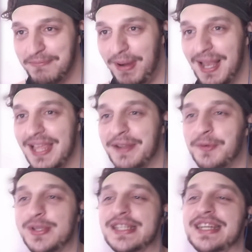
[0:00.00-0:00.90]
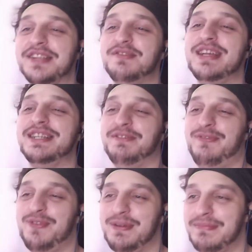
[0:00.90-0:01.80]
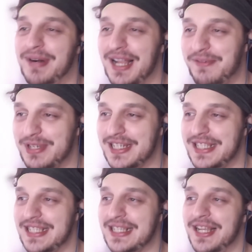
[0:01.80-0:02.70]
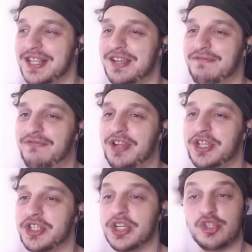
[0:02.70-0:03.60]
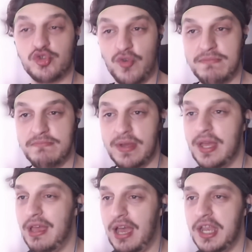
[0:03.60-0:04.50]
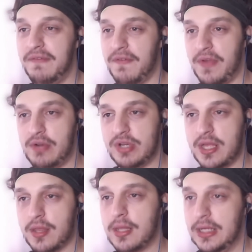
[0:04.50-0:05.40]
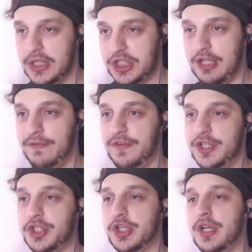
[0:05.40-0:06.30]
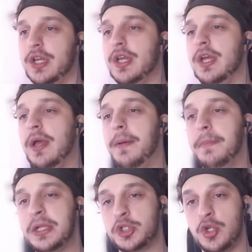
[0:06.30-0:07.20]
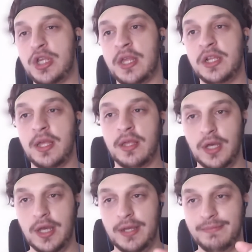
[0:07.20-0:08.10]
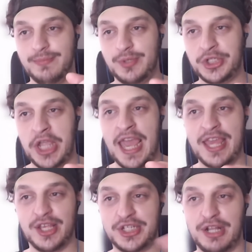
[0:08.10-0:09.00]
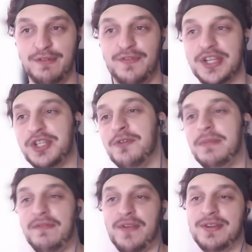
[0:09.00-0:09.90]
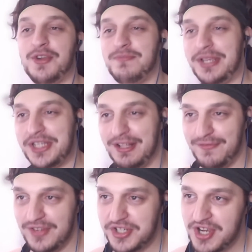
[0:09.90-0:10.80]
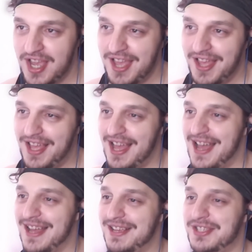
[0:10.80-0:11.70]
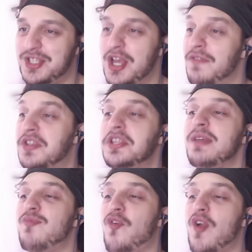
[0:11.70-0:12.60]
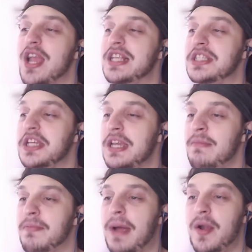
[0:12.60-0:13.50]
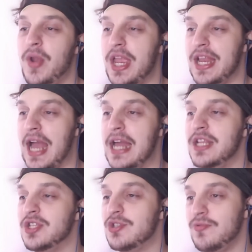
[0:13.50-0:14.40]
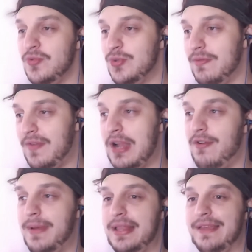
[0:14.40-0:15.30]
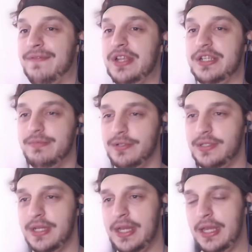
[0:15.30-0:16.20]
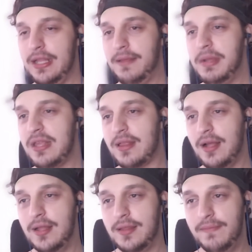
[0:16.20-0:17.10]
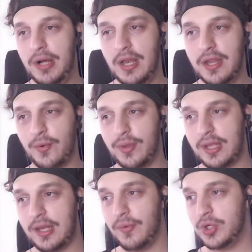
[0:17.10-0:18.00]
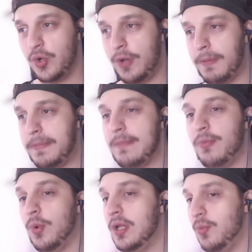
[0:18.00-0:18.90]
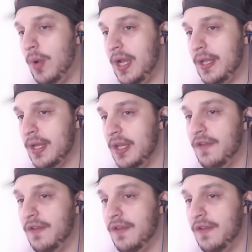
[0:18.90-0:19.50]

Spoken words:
Malian cuisine. The regional food of Mali, which consists largely of fish, shrimp, and other various shellfish. And make sure you share your shellfish. Don't be shellfish. Served deep-fried, steamed, marinated, and in stews of aromatic vegetables. The many styles of Malian cuisine are enjoyed by people worldwide.